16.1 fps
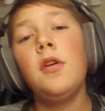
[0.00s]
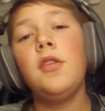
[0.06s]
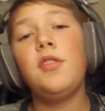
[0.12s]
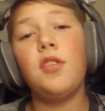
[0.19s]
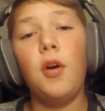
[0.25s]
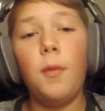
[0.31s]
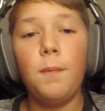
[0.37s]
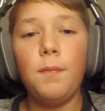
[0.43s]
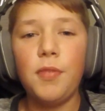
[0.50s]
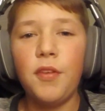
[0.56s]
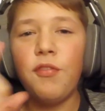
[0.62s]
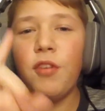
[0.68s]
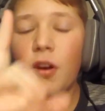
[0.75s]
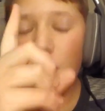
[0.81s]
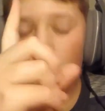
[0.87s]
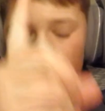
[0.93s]
So the
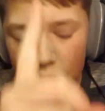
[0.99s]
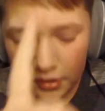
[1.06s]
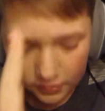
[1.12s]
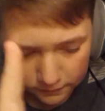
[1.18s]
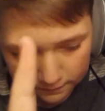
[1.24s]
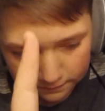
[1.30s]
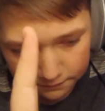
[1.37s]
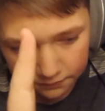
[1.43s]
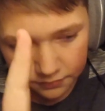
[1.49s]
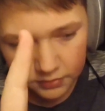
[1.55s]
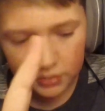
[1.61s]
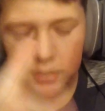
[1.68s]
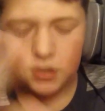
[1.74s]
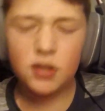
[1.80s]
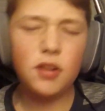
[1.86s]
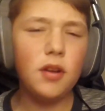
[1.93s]
first thing,
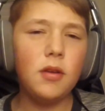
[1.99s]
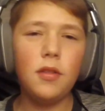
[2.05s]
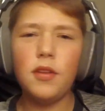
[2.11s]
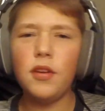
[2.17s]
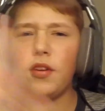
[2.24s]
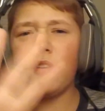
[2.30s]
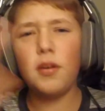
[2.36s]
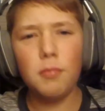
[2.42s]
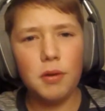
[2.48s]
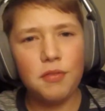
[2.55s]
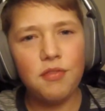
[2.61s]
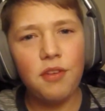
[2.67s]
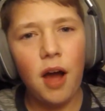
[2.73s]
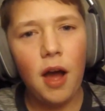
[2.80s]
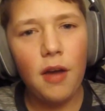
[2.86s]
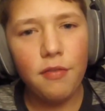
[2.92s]
this is gonna there's gonna be
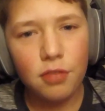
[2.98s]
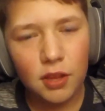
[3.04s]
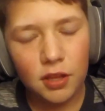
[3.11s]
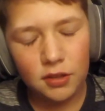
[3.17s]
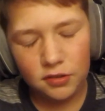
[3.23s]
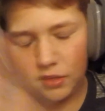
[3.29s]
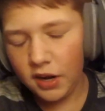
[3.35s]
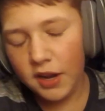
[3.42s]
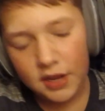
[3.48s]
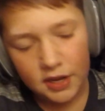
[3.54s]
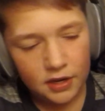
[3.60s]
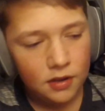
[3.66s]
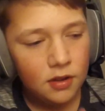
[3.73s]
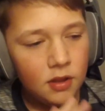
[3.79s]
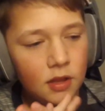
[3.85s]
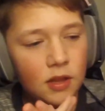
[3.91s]
five things I
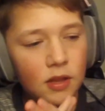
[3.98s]
hate,